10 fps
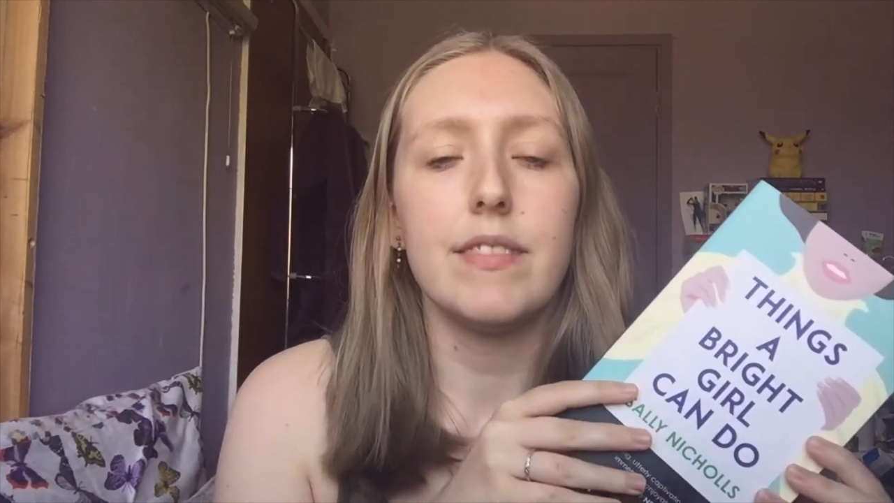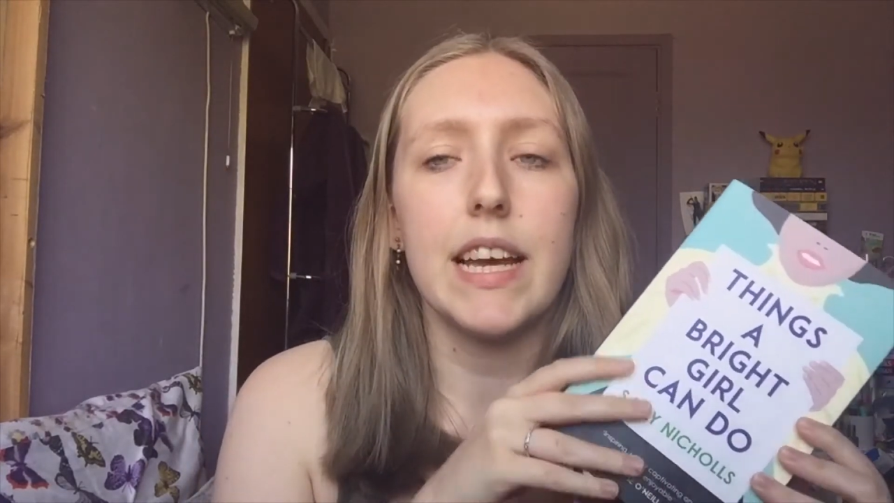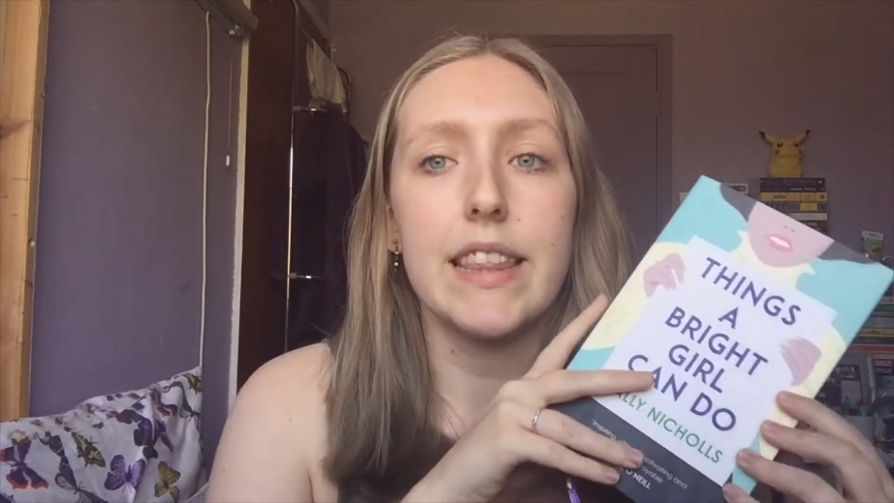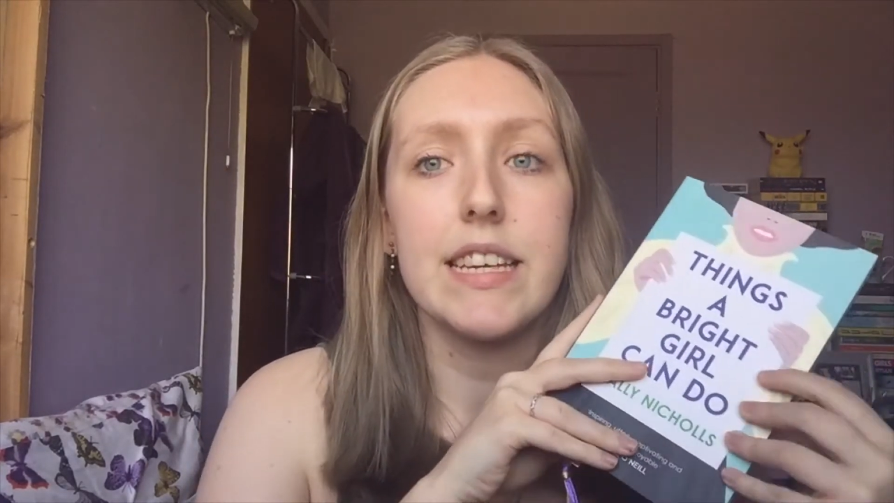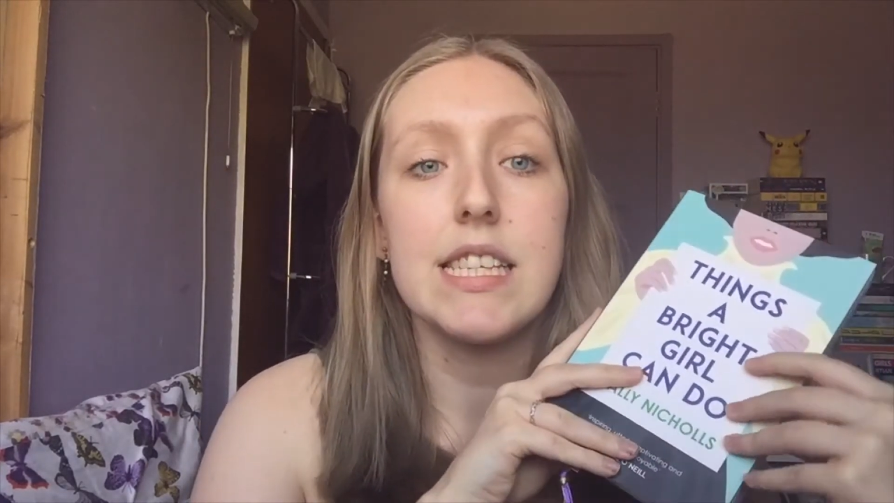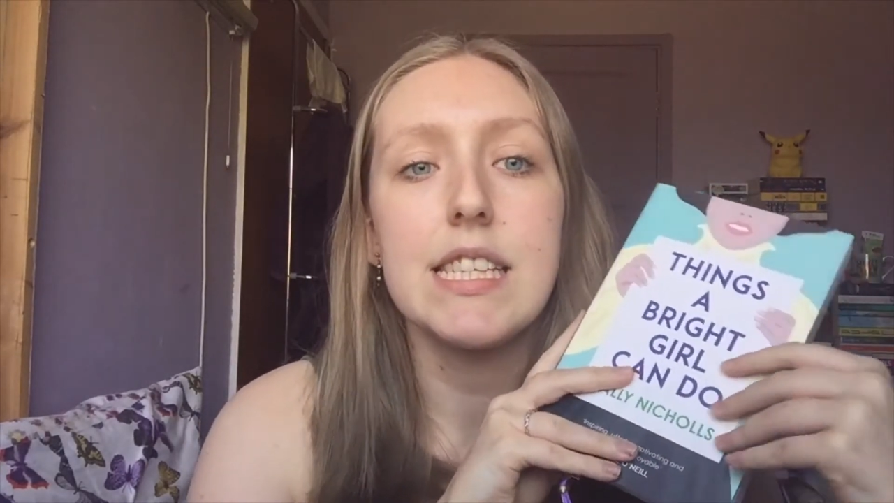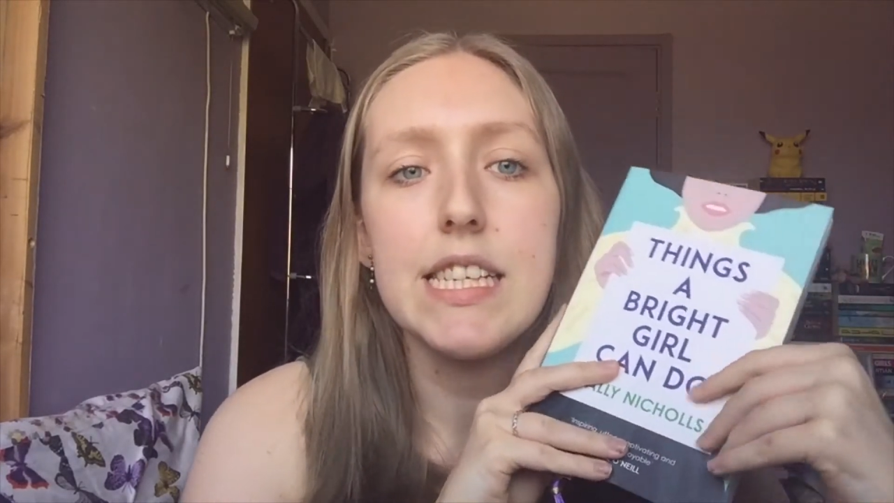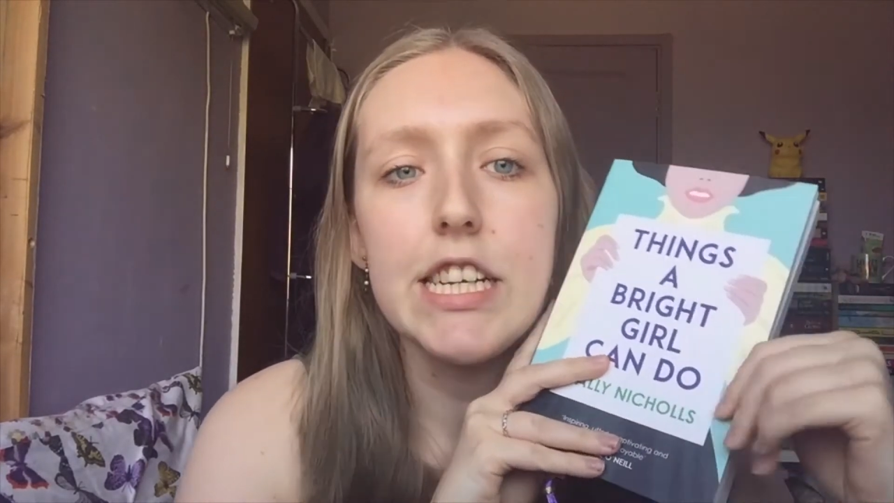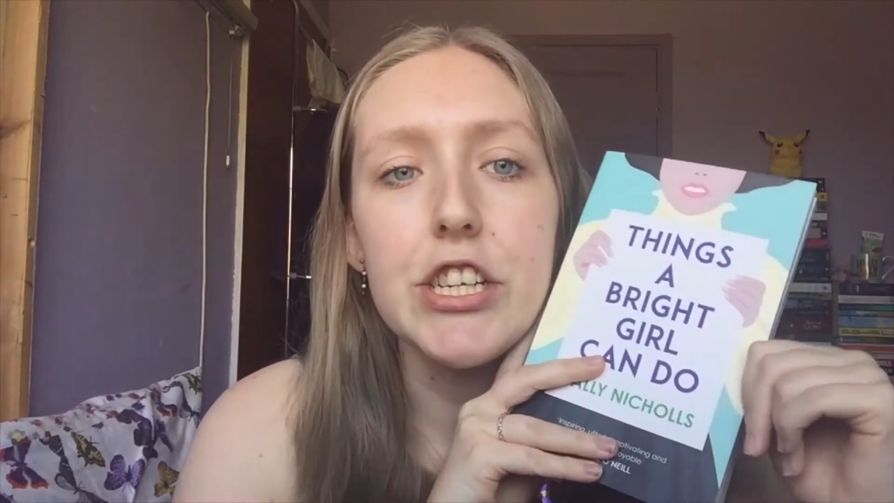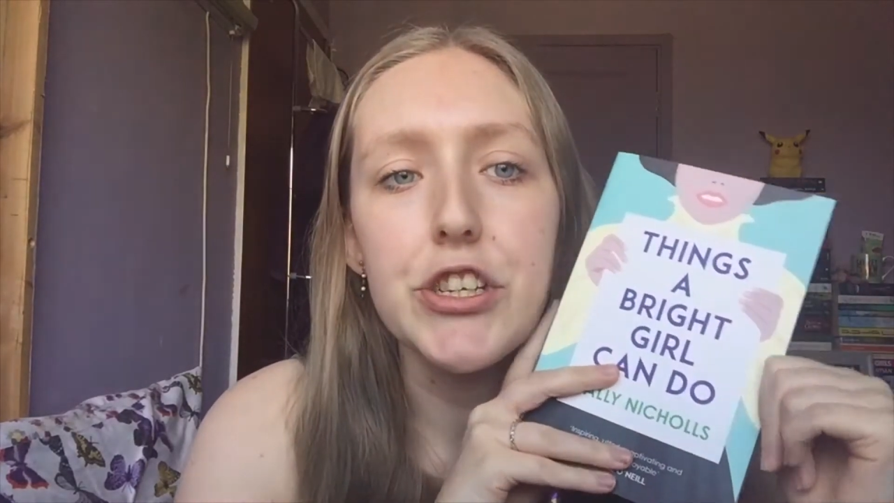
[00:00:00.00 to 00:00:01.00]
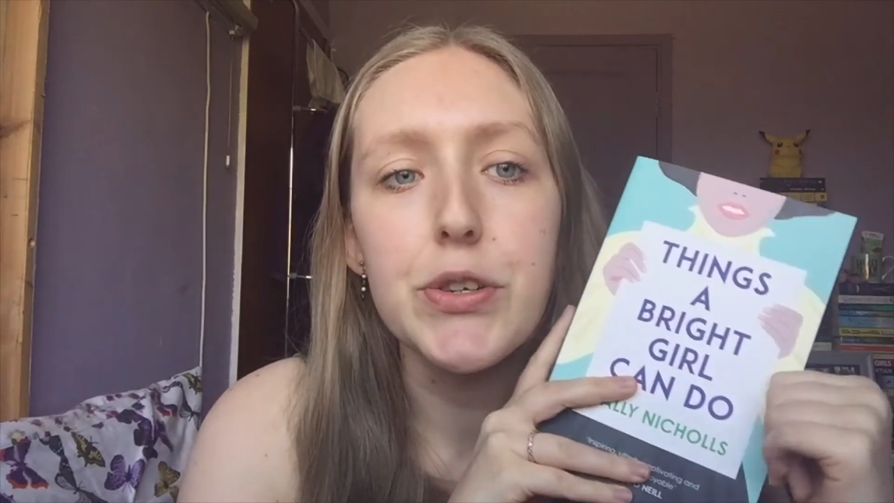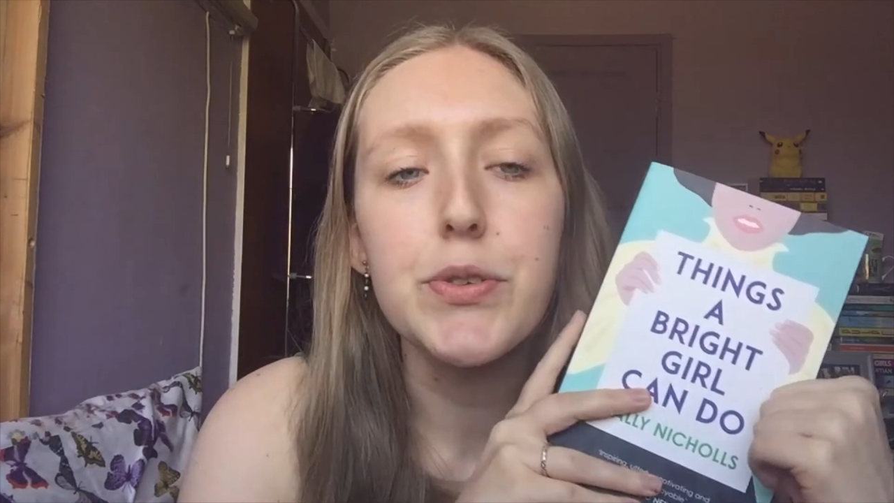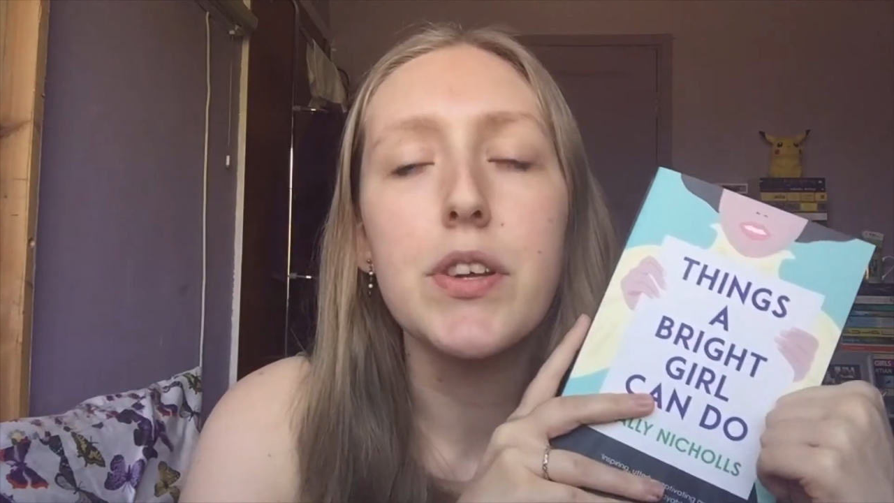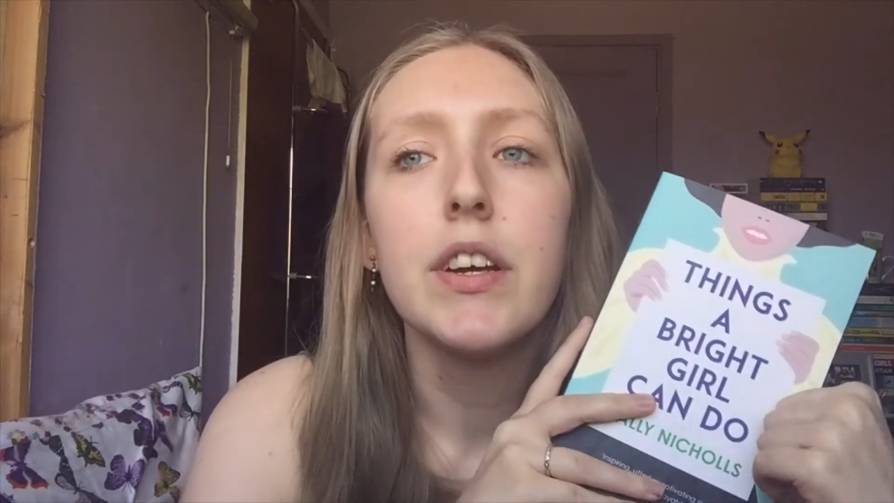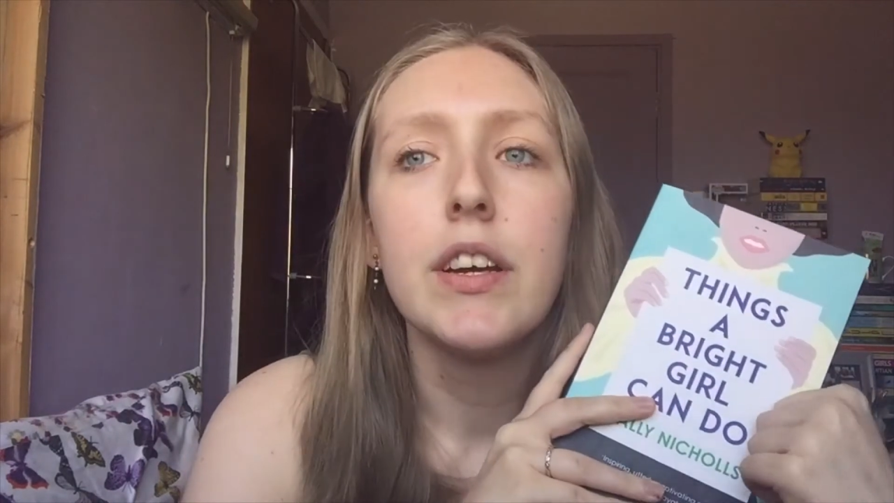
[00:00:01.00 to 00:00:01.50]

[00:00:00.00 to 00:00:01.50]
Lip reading: ethnicity issues,